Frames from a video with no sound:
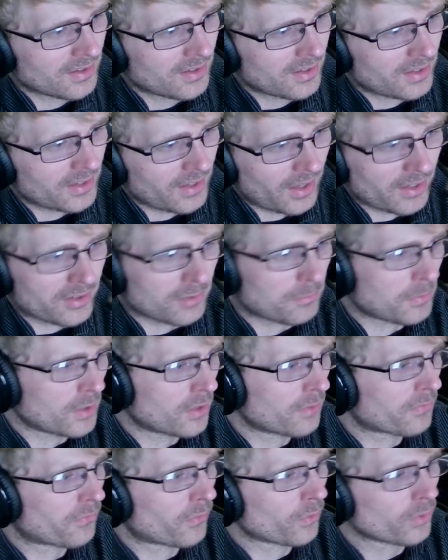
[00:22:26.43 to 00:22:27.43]
he had to be
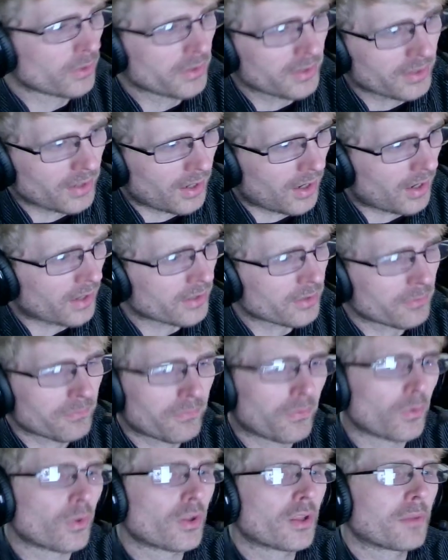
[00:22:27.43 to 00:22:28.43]
fully God and
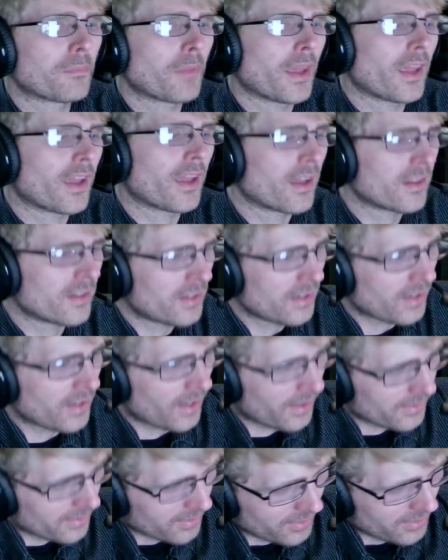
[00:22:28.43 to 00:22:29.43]
fully man, and he
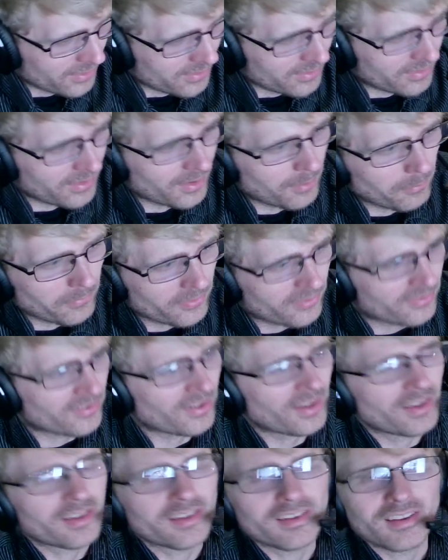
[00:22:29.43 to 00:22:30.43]
had to condemn
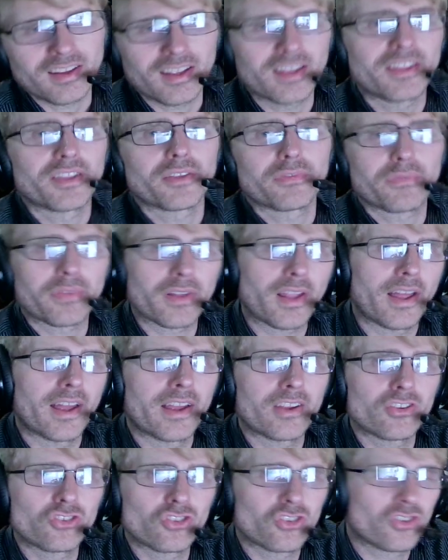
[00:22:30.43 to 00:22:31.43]
sin in the
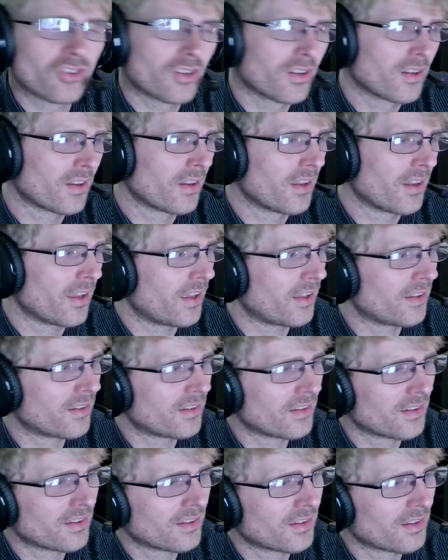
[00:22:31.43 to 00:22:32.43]
flesh.
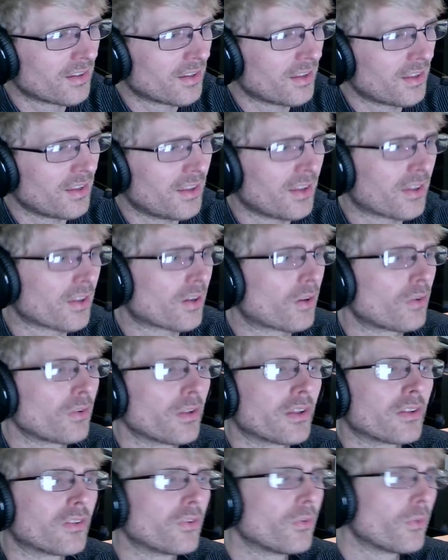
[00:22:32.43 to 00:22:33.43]
And he could
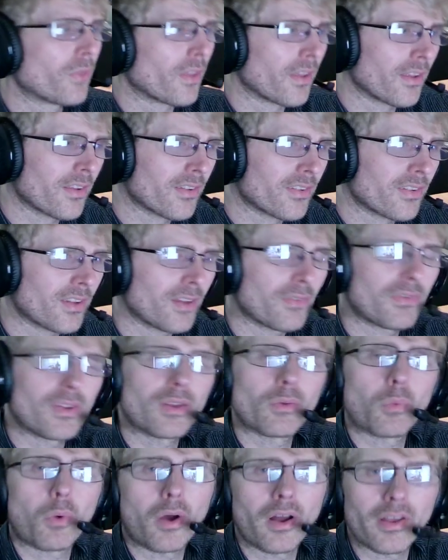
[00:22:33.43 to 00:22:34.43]
only do this if he
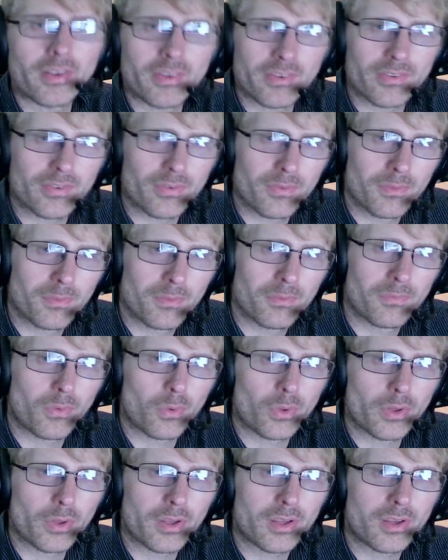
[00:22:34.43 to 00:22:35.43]
was
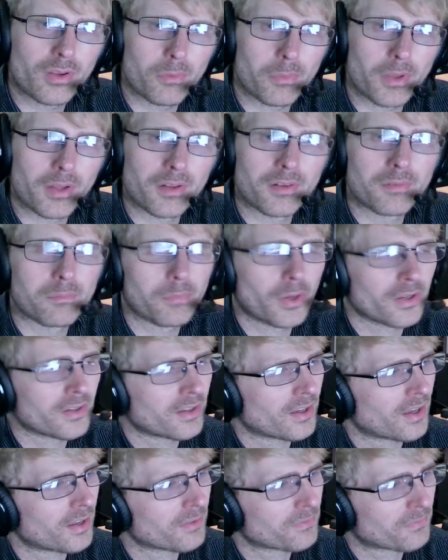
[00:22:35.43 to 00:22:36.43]
fully human, but
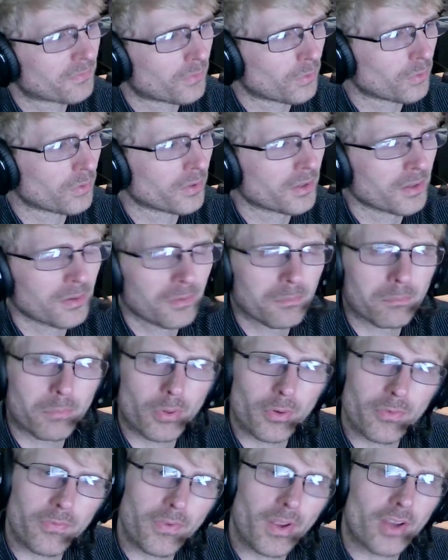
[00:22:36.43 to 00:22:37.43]
yet fully
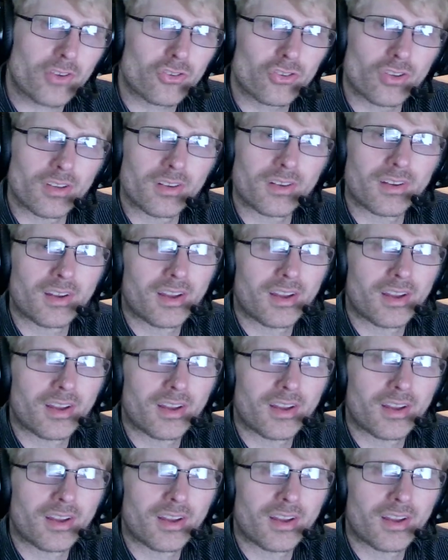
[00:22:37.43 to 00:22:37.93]
perfection.